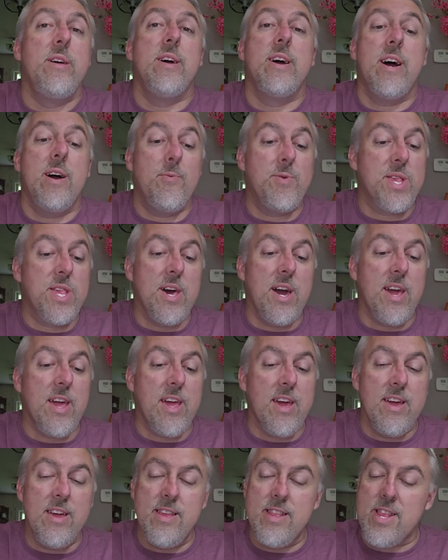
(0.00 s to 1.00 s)
I was
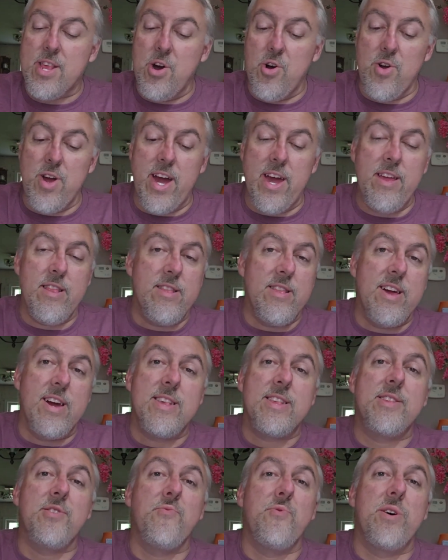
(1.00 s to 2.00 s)
like, it's all right. I
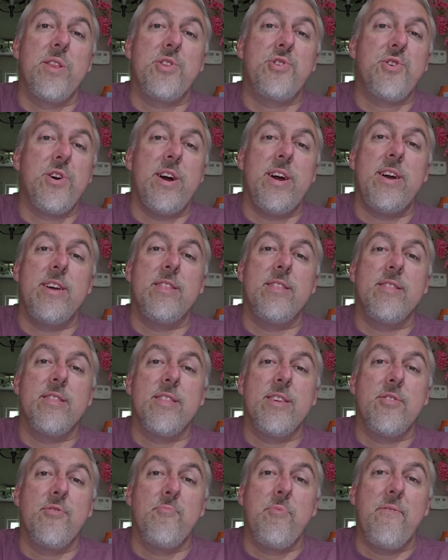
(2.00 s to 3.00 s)
still want to try it.
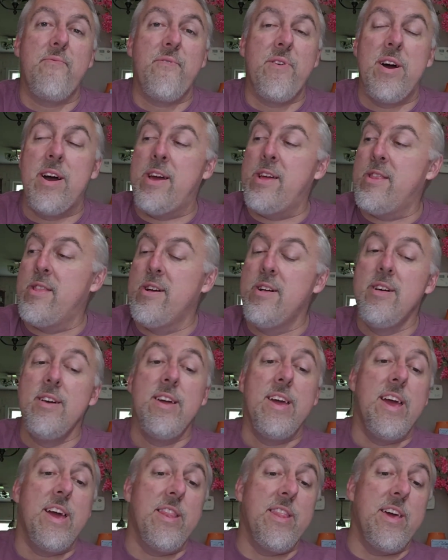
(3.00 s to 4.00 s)
It'll be fine.
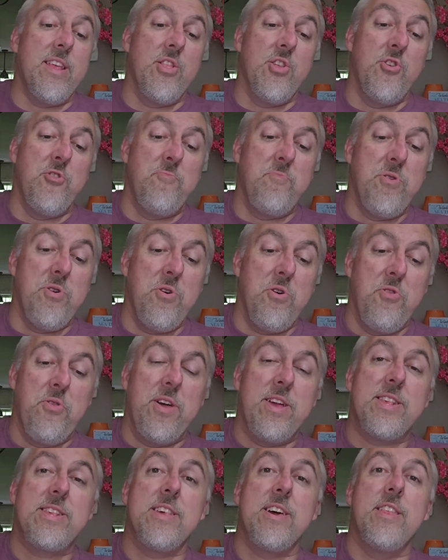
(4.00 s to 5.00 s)
And then lo and behold,
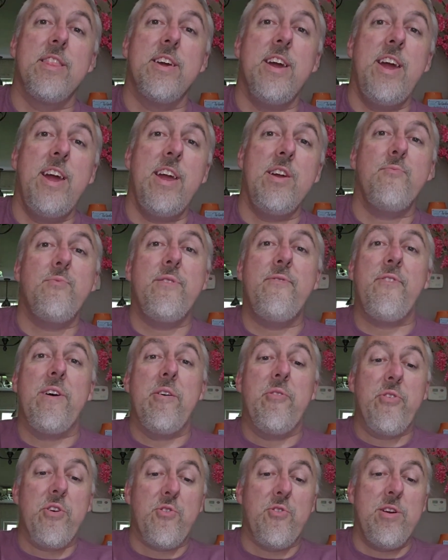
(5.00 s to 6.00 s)
they said, hey, we
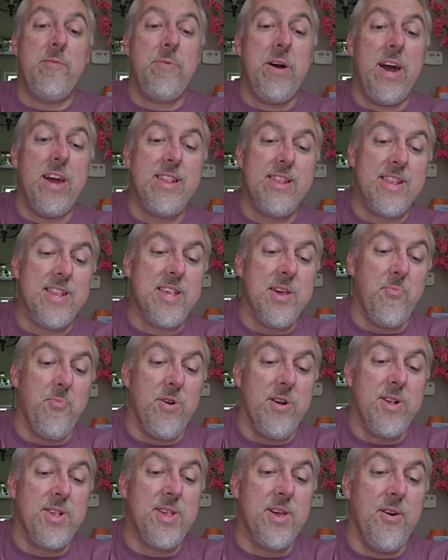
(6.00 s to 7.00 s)
found the cream hiding
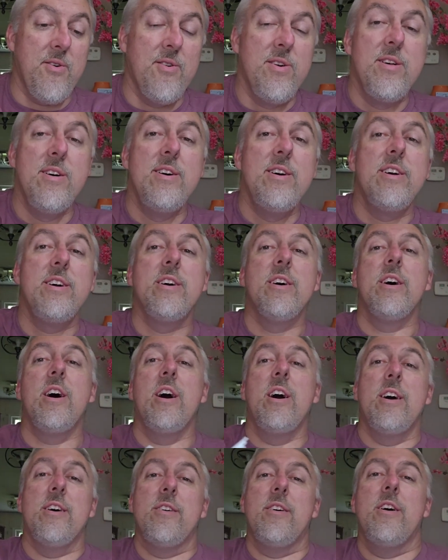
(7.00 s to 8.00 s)
somewhere. So
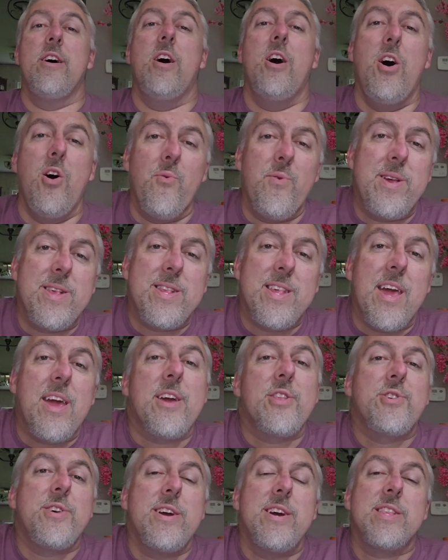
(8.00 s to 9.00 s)
always take
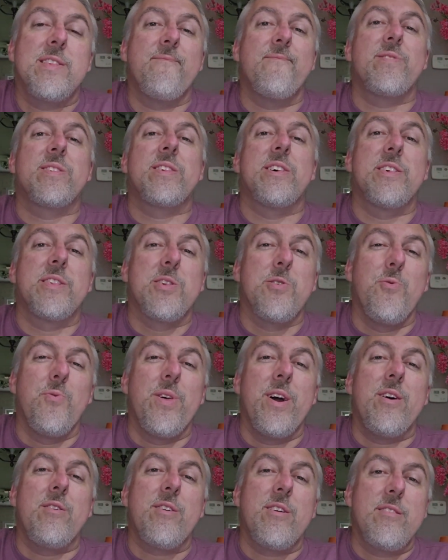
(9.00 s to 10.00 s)
a chance. If it says
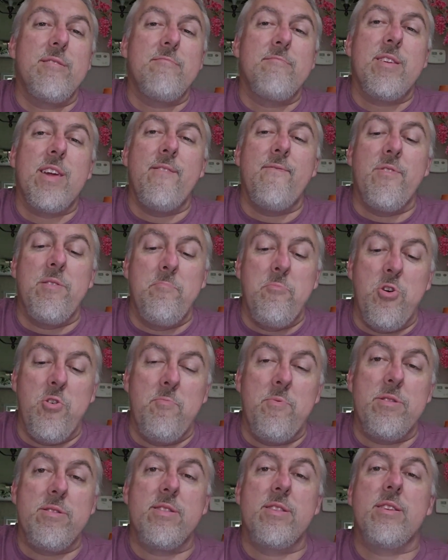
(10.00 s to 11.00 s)
sold out, give it a
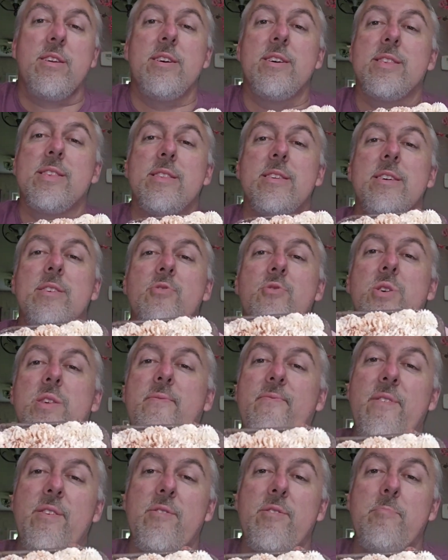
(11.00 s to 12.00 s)
moment because it looks
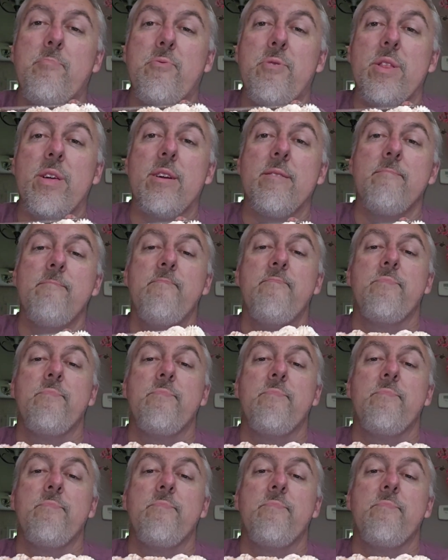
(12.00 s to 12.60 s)
very pretty.